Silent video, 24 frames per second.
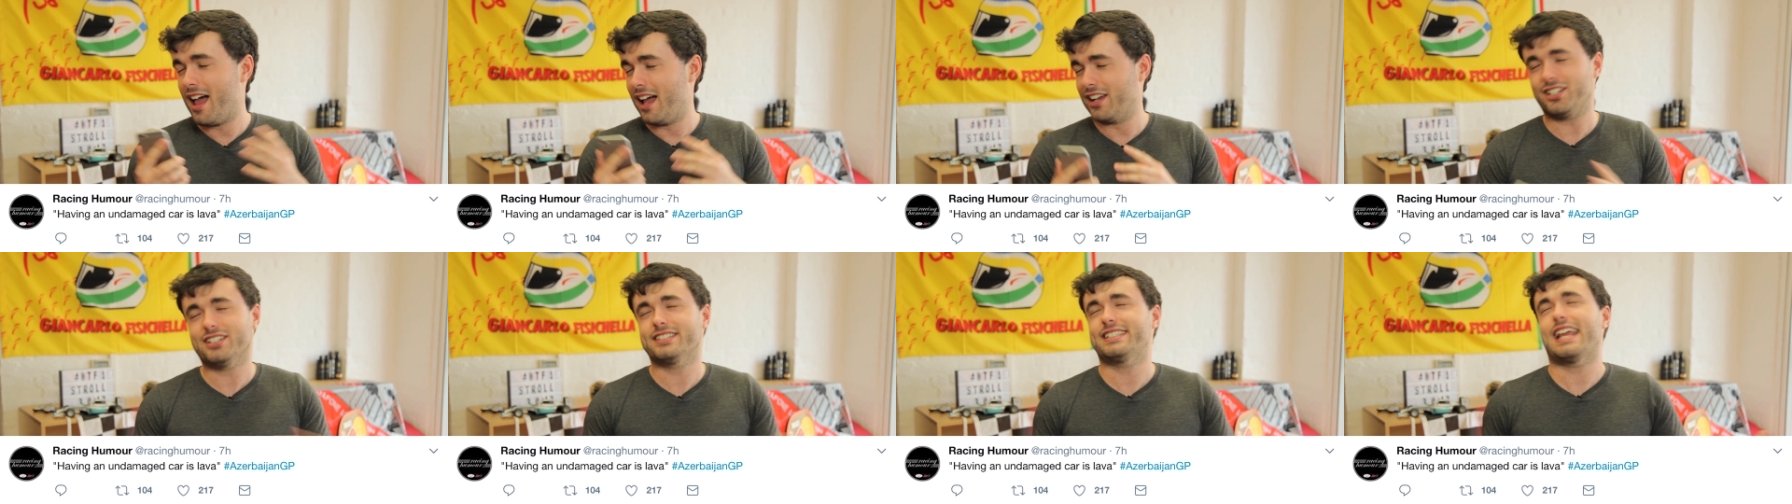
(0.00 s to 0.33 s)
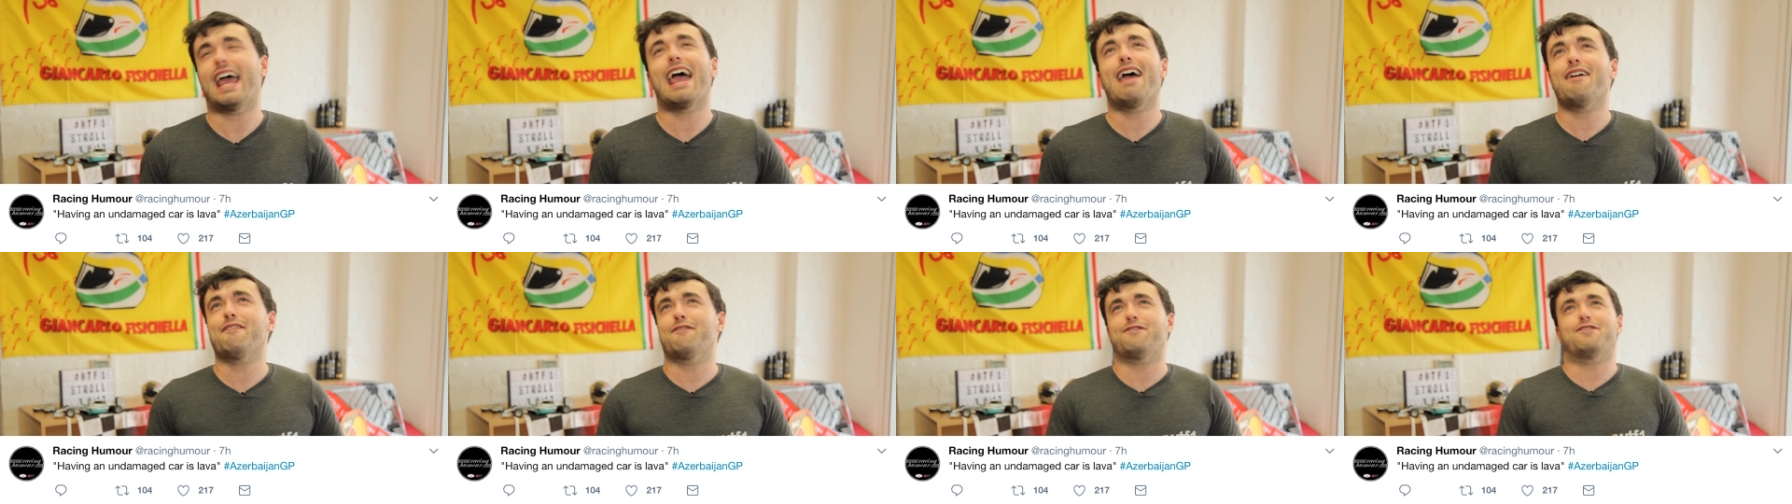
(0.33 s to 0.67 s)
Just
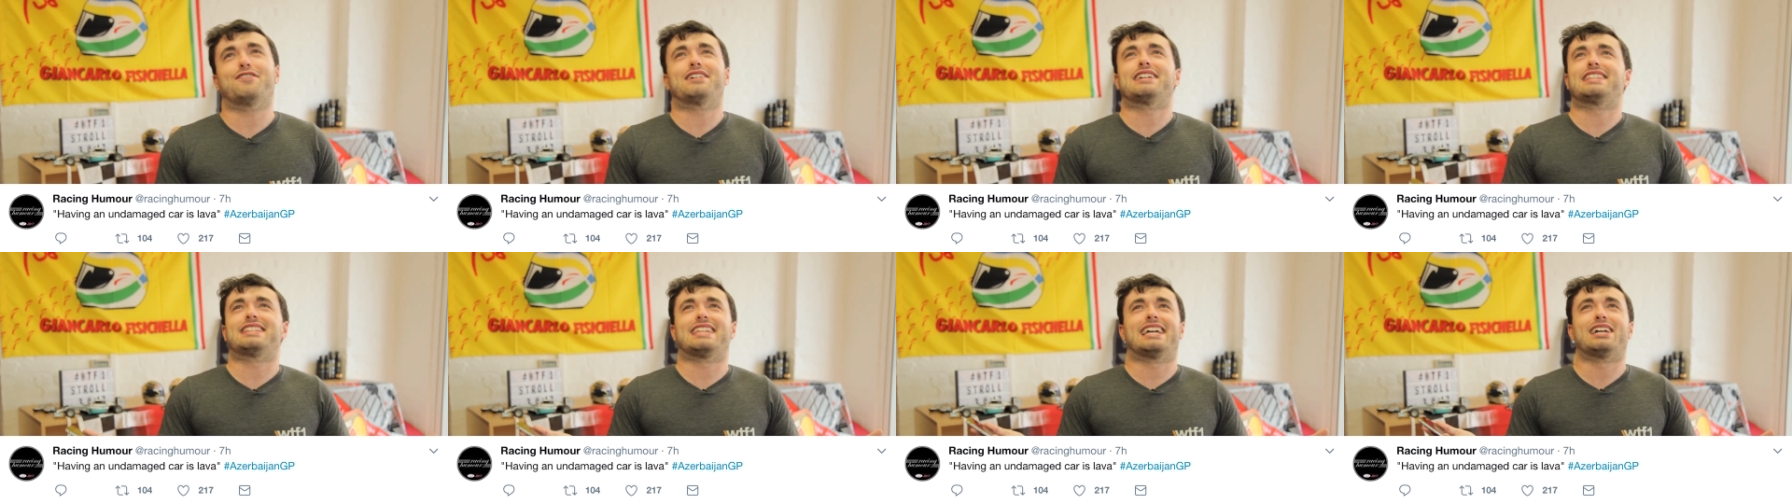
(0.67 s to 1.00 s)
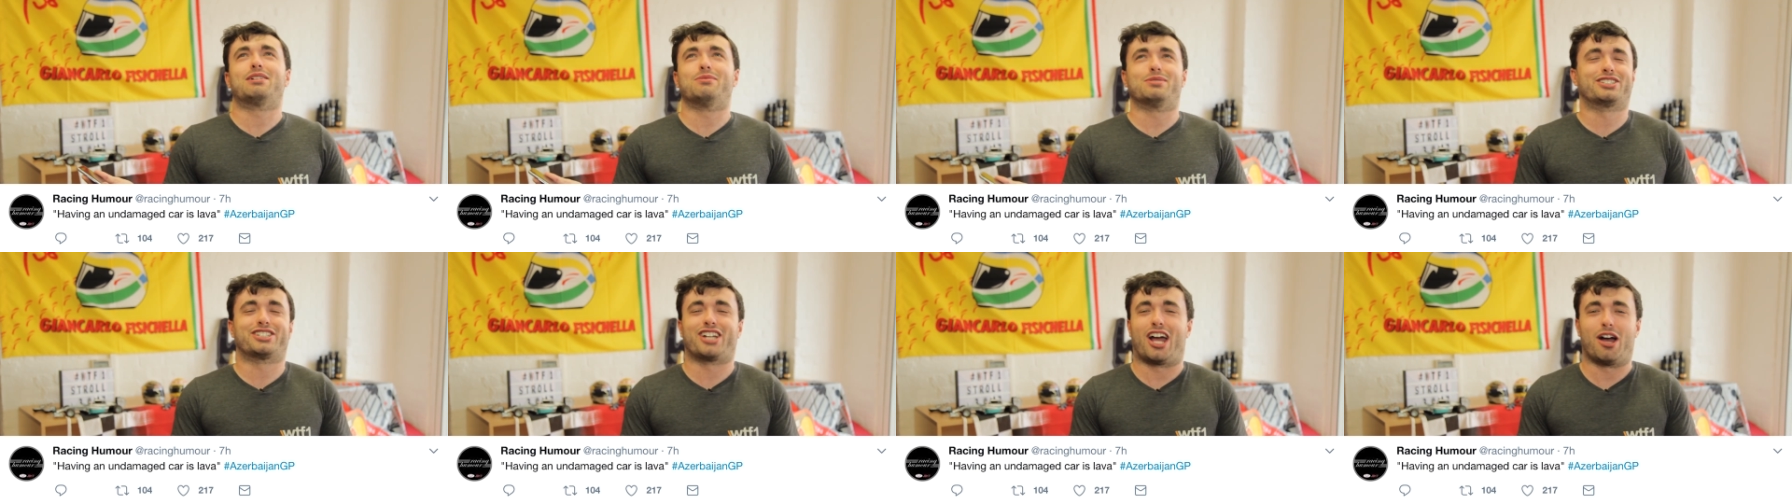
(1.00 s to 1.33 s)

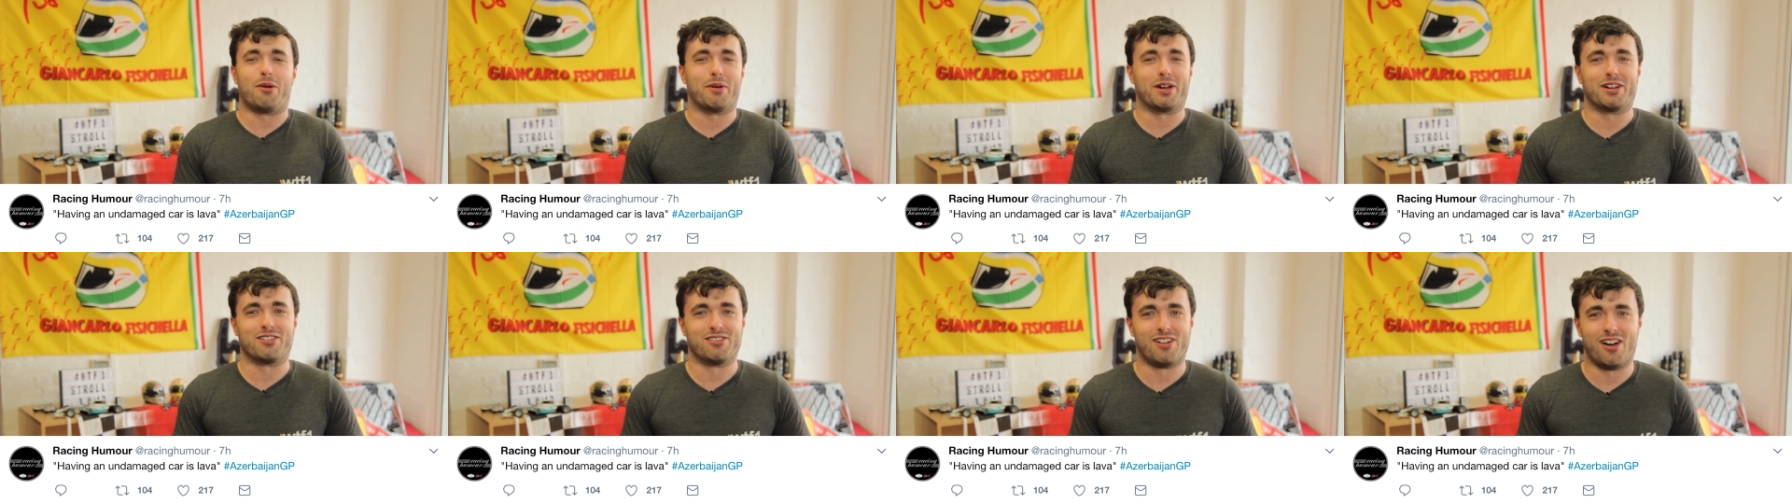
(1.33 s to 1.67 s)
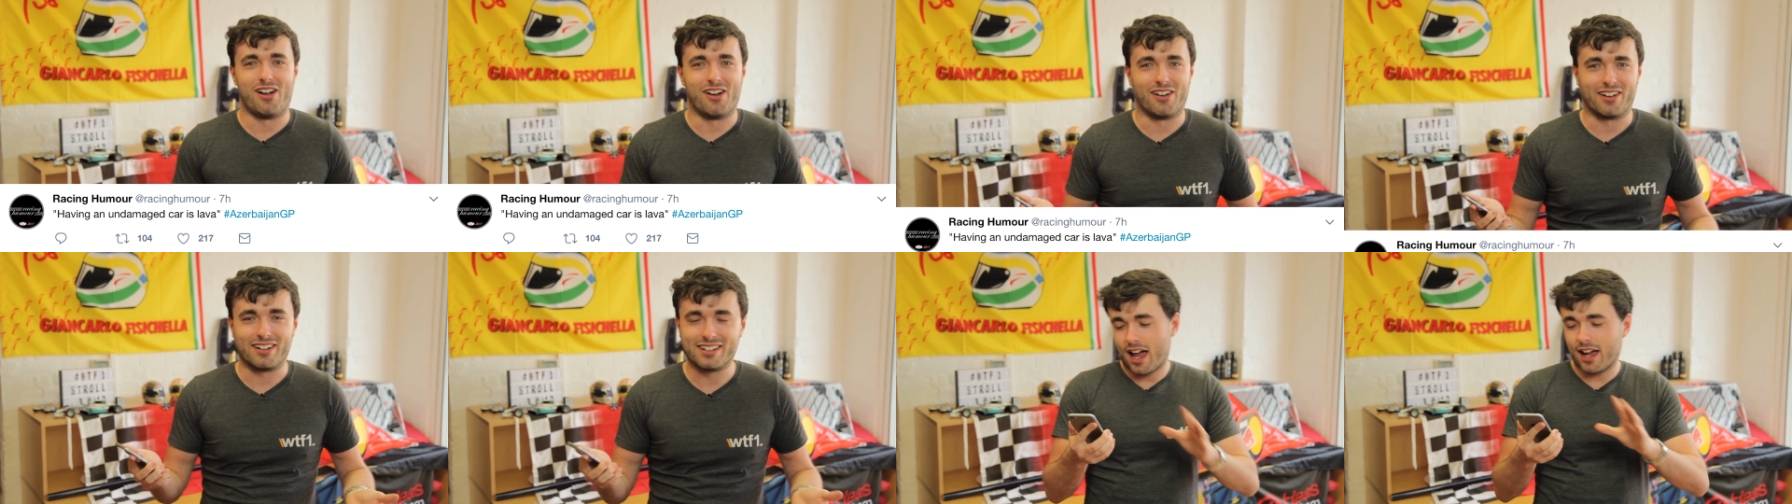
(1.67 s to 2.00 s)
everything was going
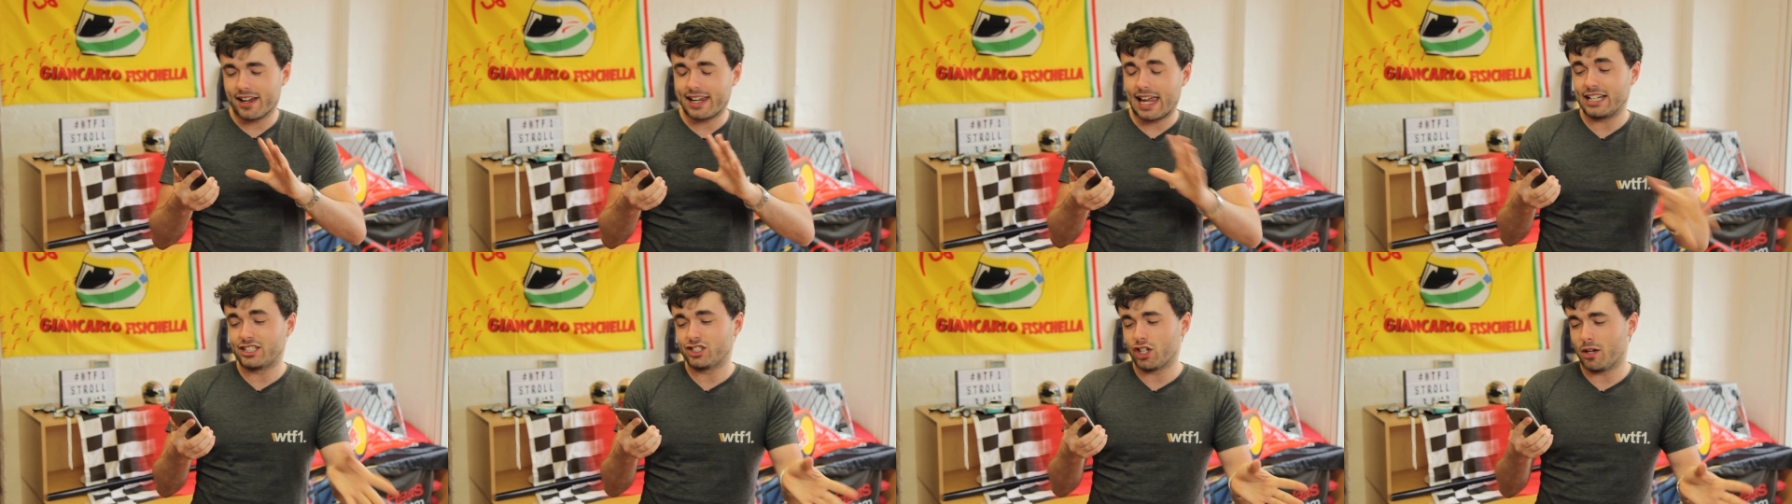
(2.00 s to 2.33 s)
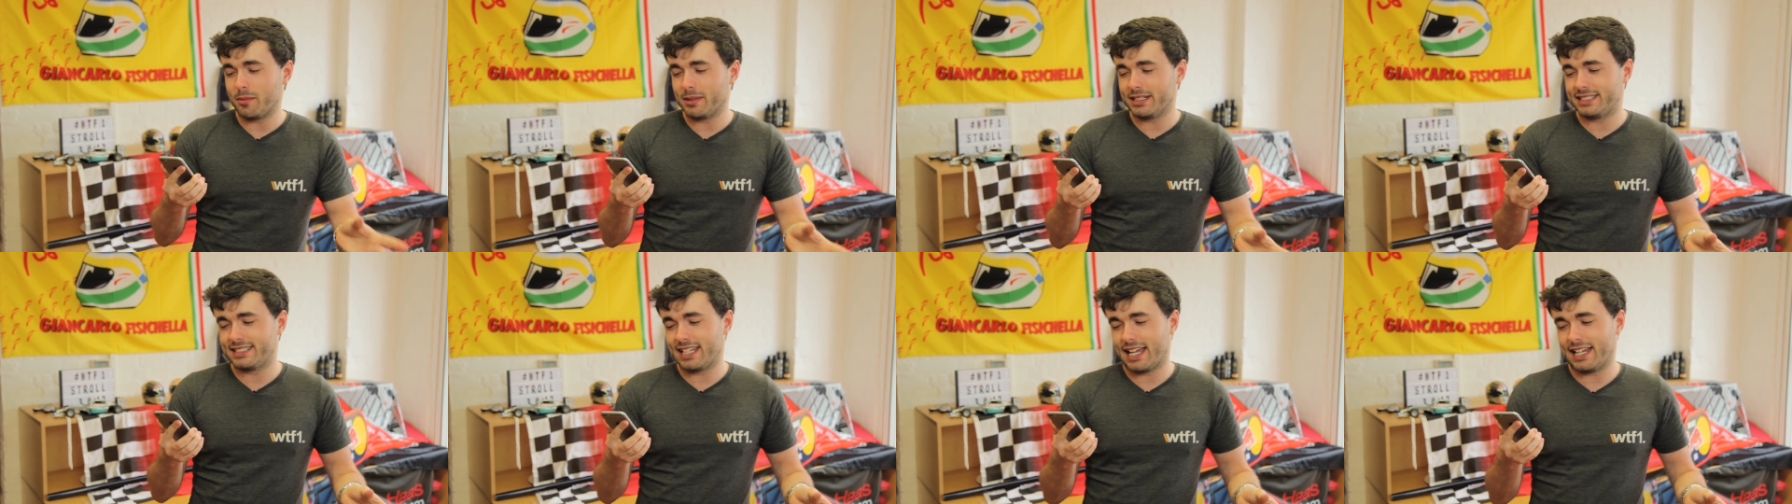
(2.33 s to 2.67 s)
wrong. Okay,
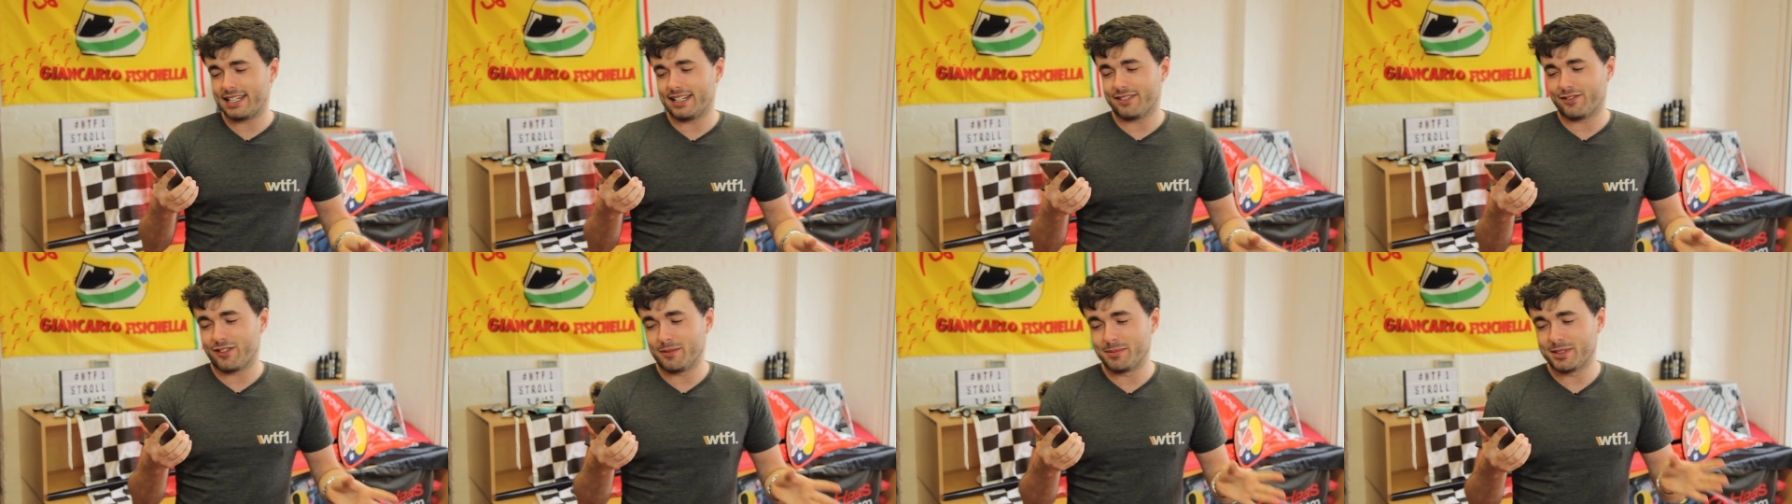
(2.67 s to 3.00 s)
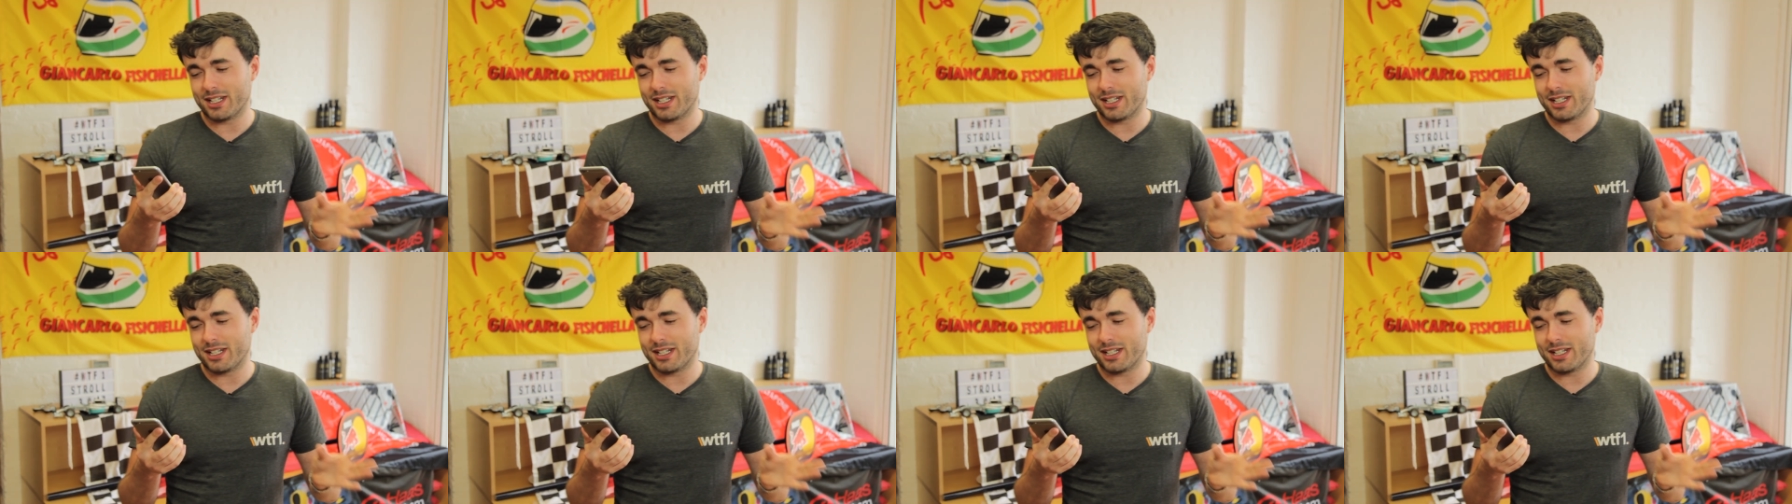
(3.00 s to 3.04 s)
Tommy said from